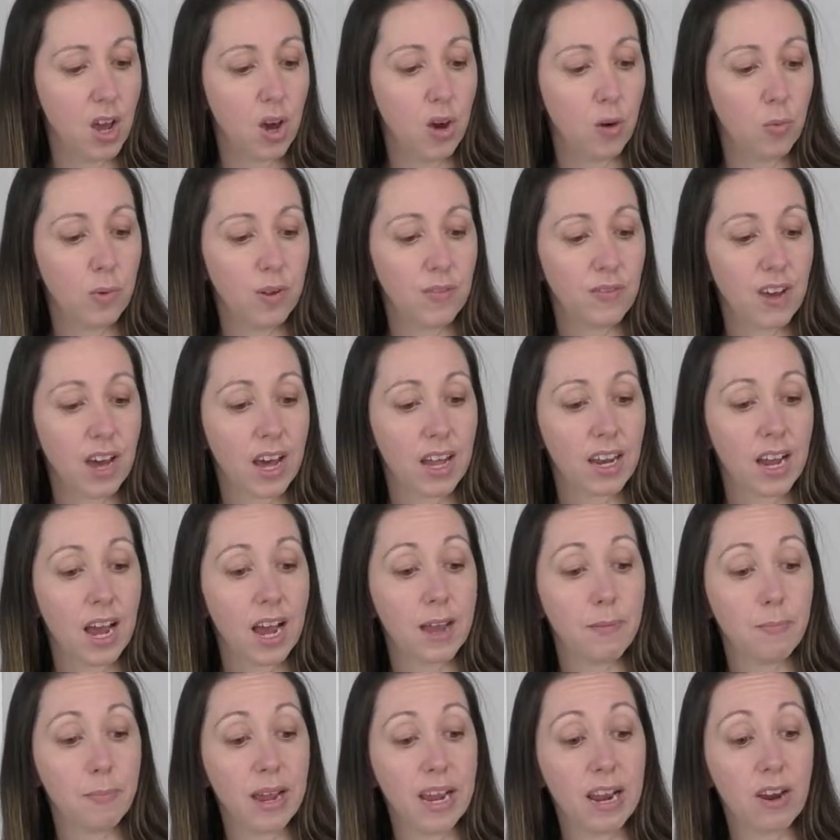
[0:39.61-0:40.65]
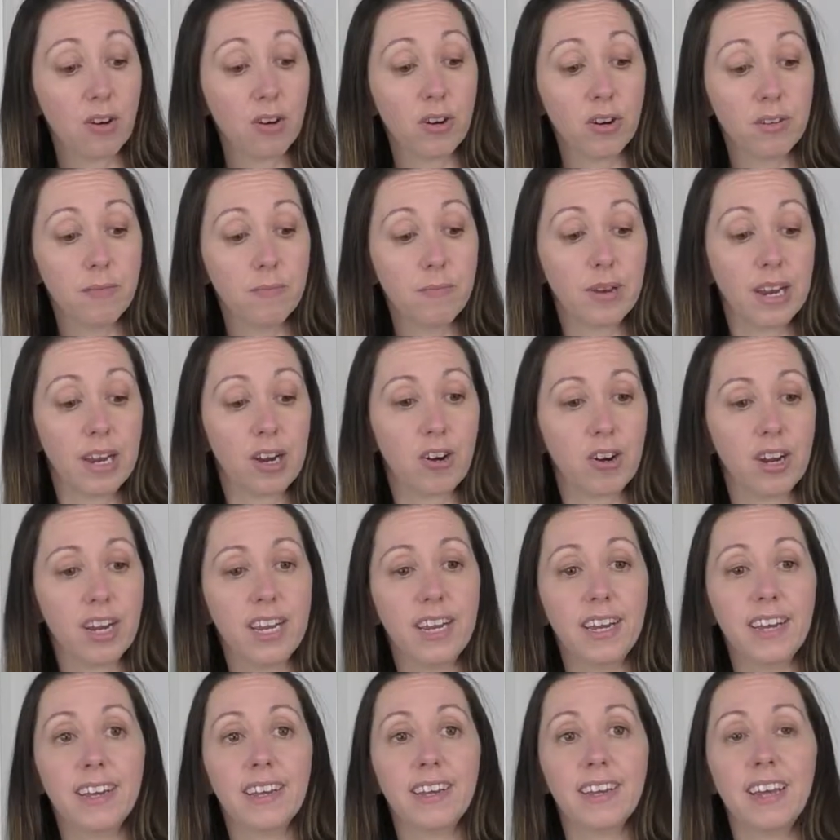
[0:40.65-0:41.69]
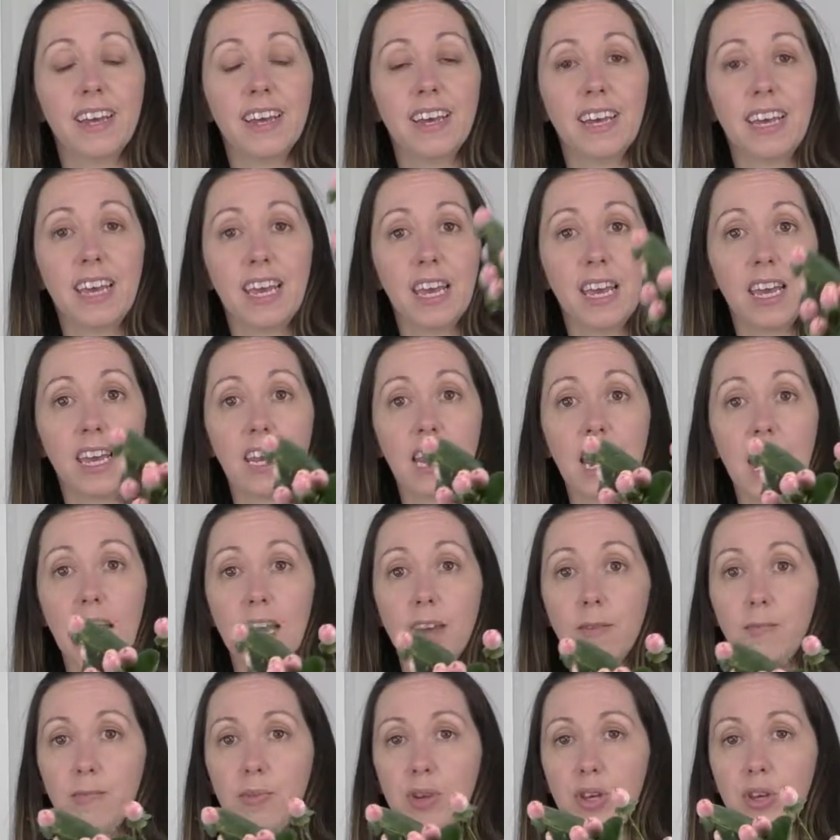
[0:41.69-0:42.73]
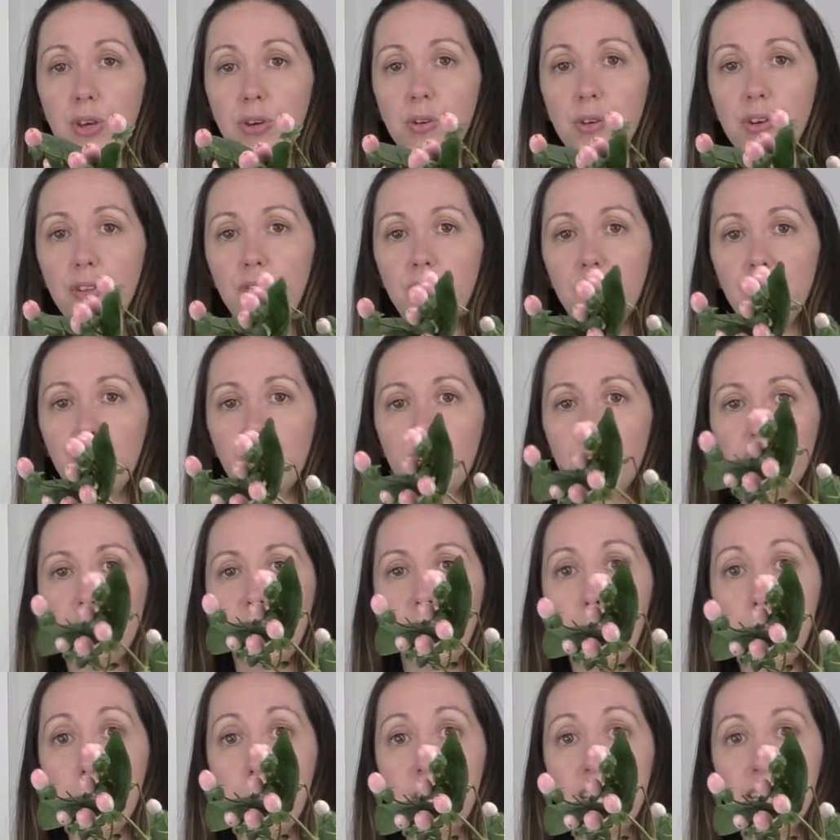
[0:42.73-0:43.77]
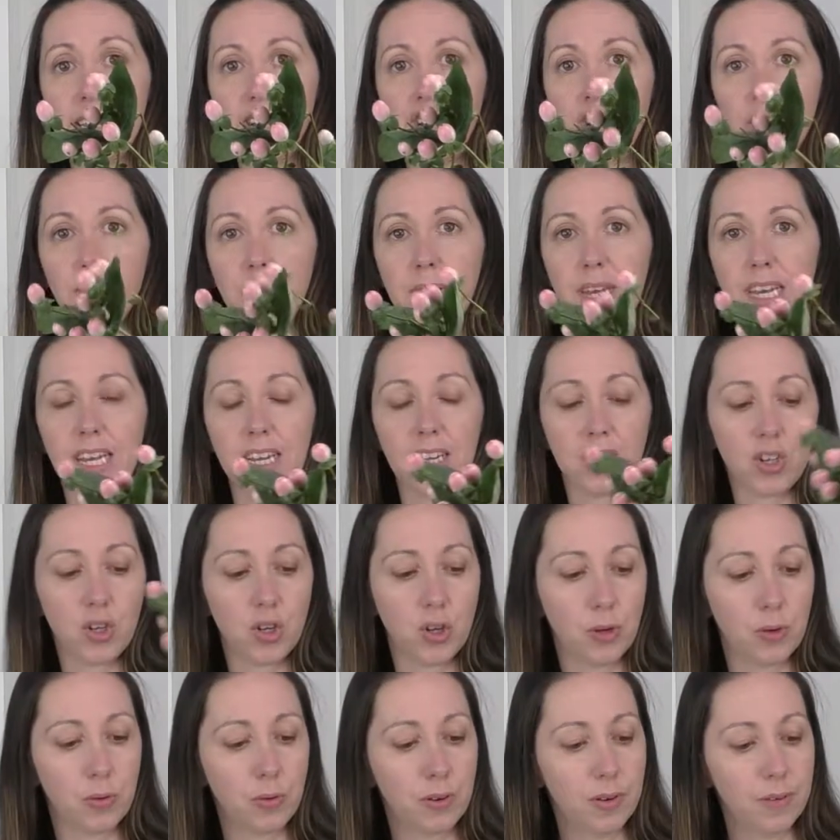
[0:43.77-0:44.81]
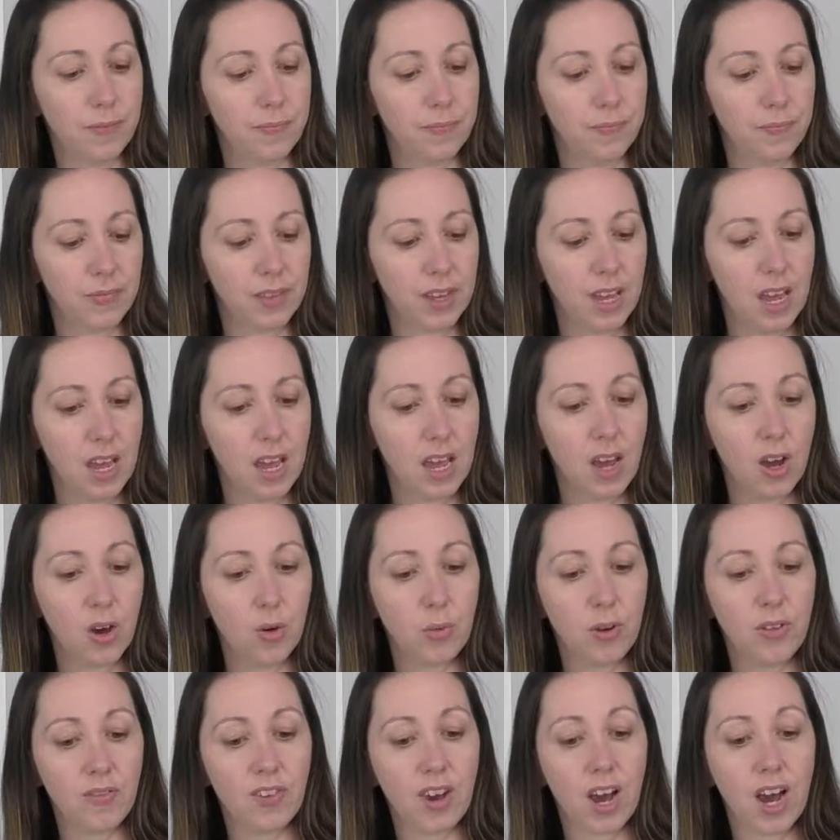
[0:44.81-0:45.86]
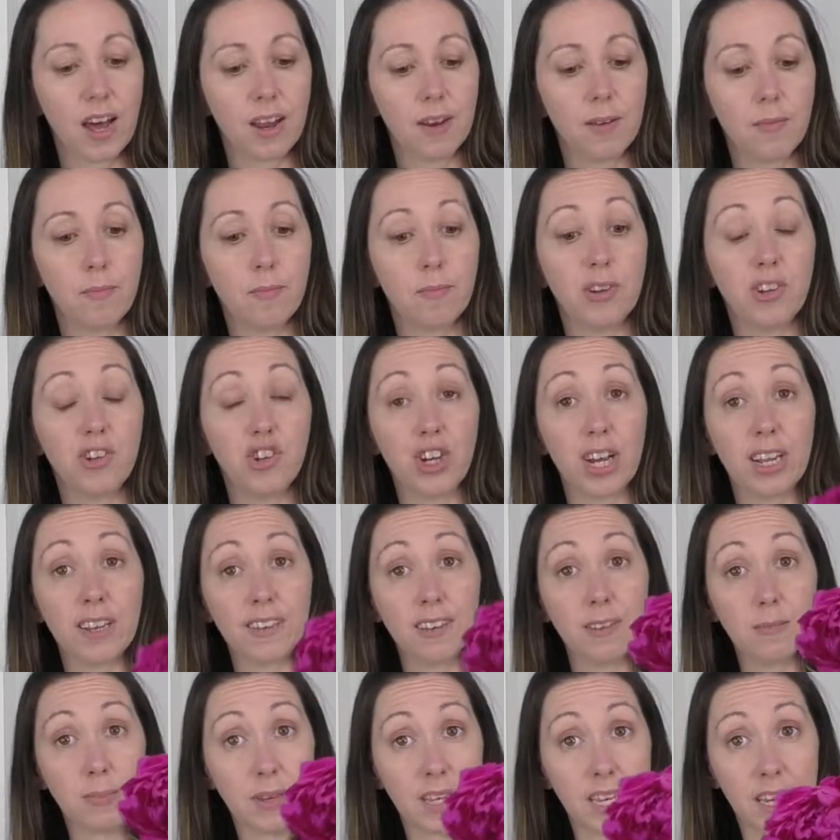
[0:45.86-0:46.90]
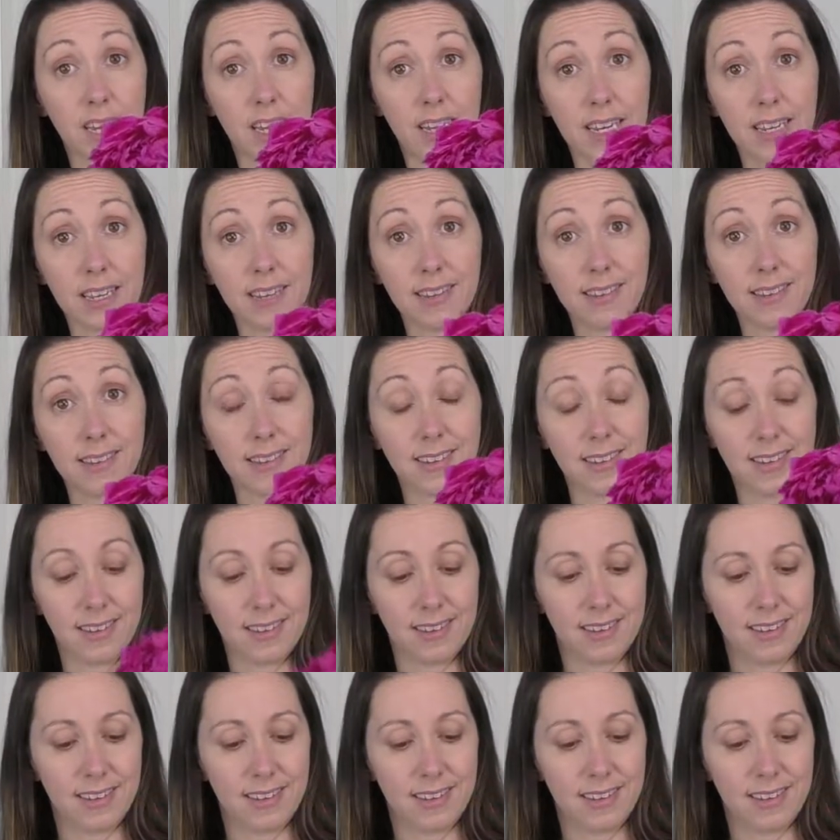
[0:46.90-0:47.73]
We've got Hypericum berry in a beautiful peachy pink tone. We've got magenta peonies.